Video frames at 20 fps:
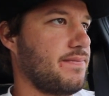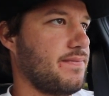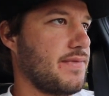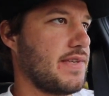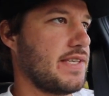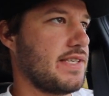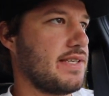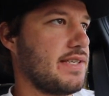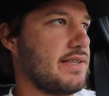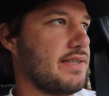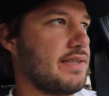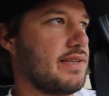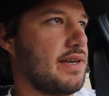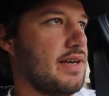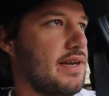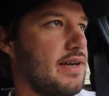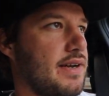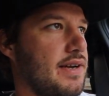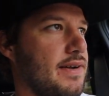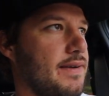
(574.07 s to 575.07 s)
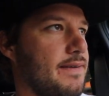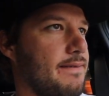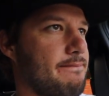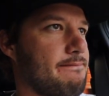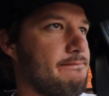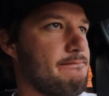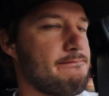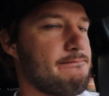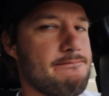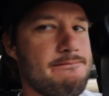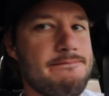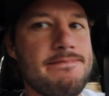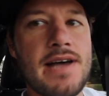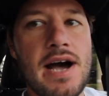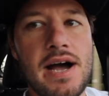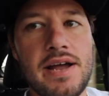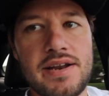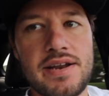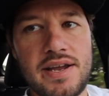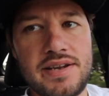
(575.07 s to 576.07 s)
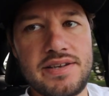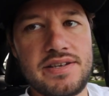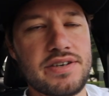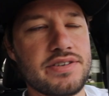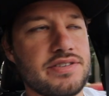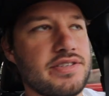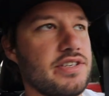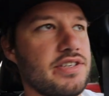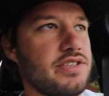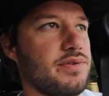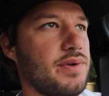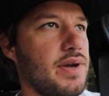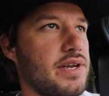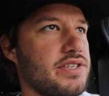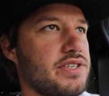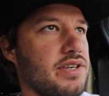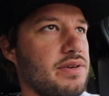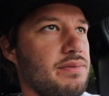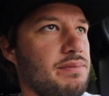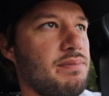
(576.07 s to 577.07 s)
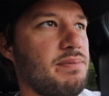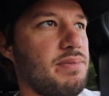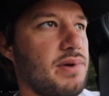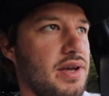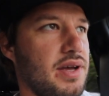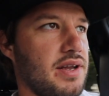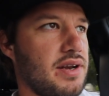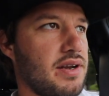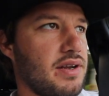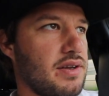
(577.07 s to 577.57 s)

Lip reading: this is not an ideal situation, but